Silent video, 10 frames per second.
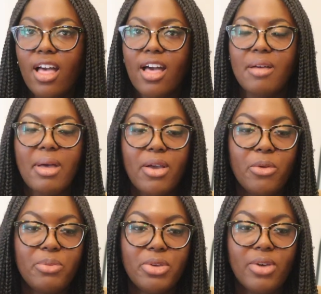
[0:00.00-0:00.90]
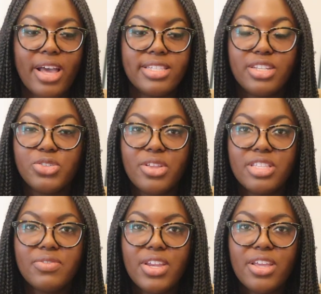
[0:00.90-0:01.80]
Um, I hope you guys enjoyed
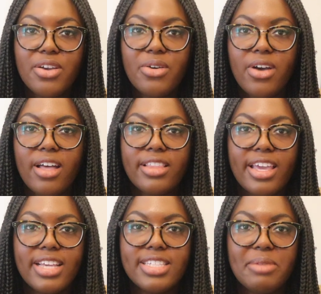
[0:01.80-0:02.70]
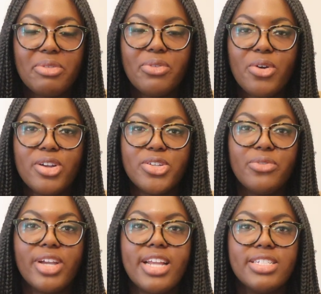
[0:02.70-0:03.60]
this video. Like I said before,
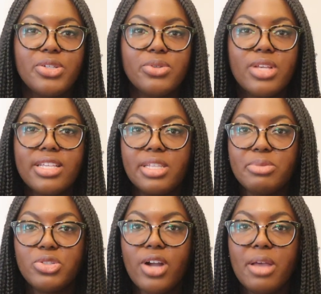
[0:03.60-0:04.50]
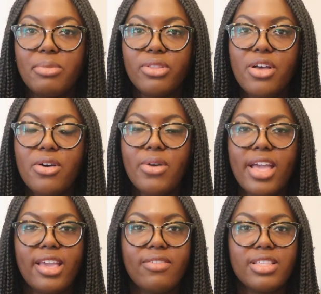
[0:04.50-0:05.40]
don't forget to subscribe below
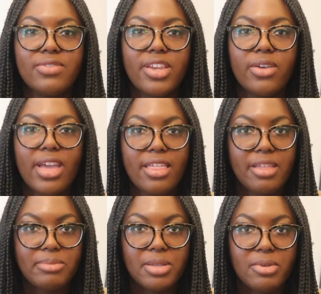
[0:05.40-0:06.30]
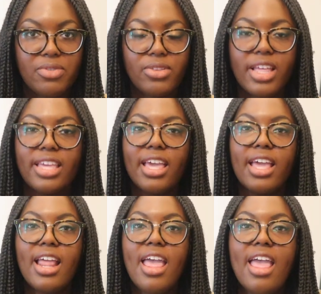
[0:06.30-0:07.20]
and give this video a thumbs up if you like
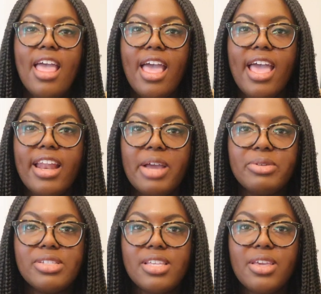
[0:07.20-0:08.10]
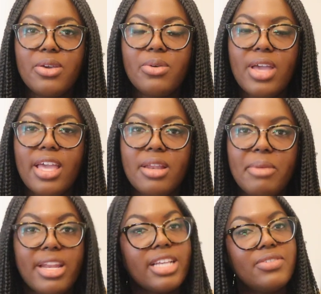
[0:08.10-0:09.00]
it. And I will see you in
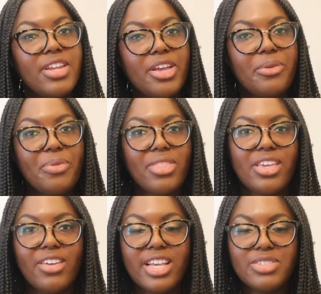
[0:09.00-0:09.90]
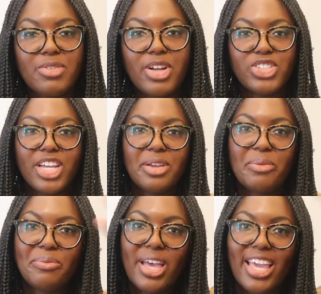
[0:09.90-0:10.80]
my next video. Thank you guys for watching.
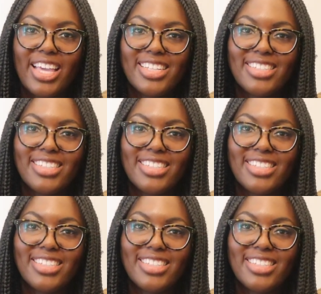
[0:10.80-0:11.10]
Bye.